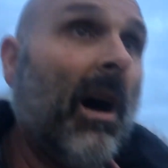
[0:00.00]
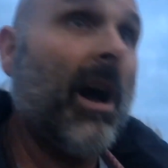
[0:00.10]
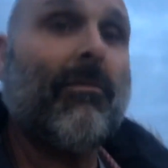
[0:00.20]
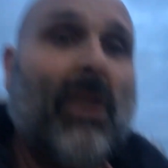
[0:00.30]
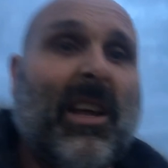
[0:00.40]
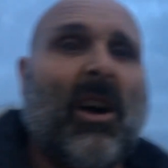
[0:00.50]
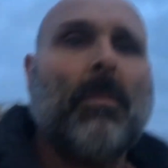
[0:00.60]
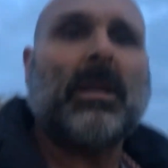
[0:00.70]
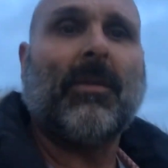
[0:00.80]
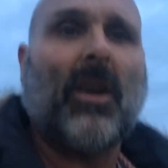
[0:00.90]
I haven't really got
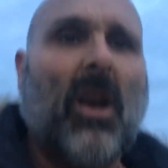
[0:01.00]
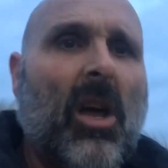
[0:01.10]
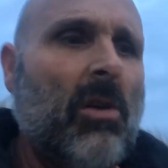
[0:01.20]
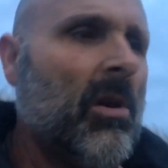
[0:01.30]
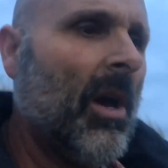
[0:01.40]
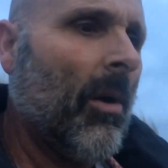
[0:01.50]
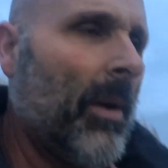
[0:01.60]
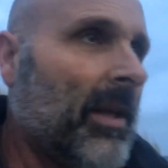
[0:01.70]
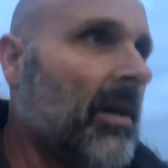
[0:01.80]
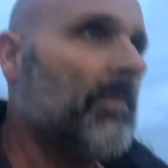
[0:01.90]
much of a clue
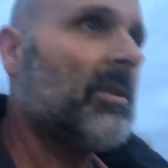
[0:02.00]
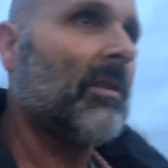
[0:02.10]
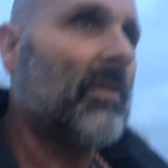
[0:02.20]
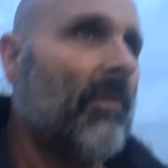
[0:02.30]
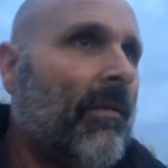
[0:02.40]
when it comes to